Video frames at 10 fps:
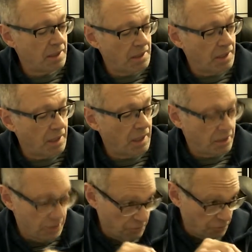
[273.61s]
a
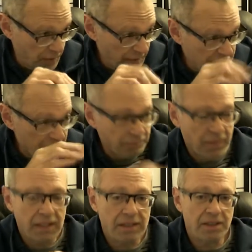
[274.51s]
good fit.
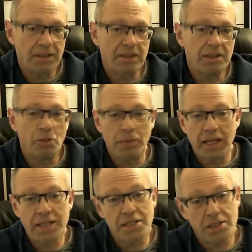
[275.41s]
There,
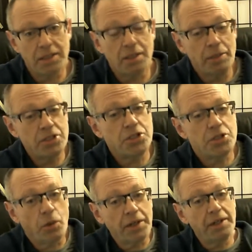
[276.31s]
because it's a little bit
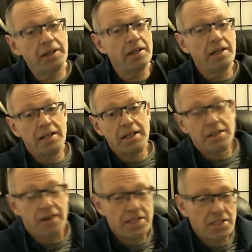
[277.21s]
shorter,
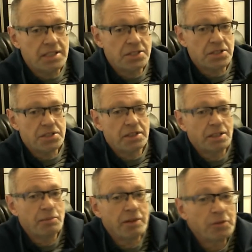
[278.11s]
there actually is just a little
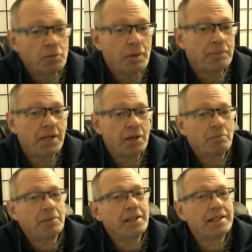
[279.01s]
bit of room up there,
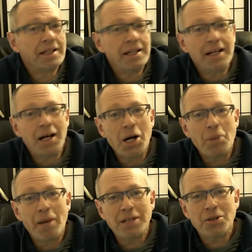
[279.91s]
but
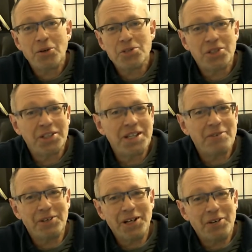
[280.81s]
my toes should
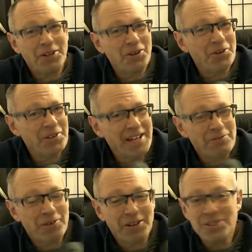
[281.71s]
never ever go that
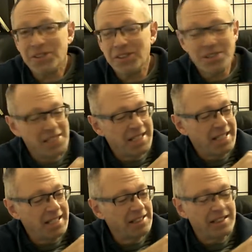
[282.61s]
far. As long as the
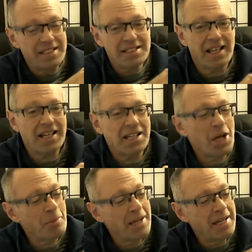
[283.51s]
heel is lined
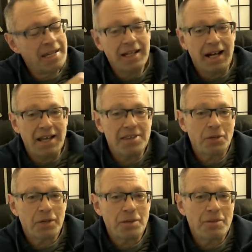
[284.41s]
up, I think
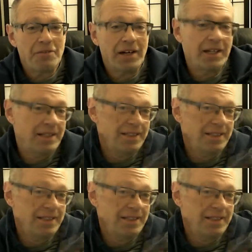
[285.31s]
we're going to be fine.